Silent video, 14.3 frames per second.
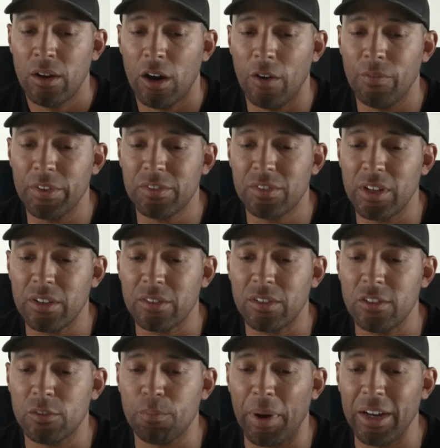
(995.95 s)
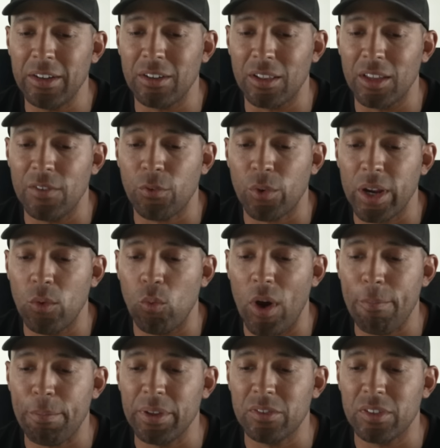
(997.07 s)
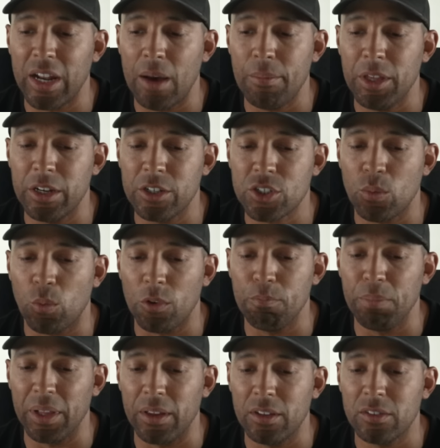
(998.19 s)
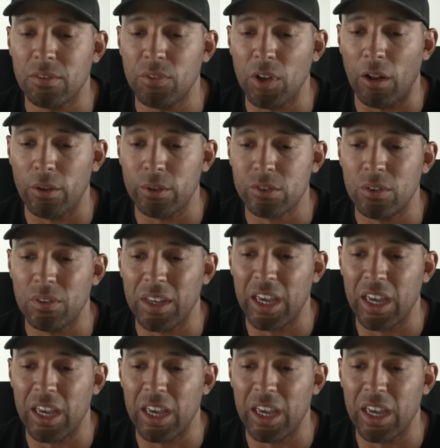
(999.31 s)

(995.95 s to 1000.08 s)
of the citizens by delivering weapons and ammunition worth billions of dollars to the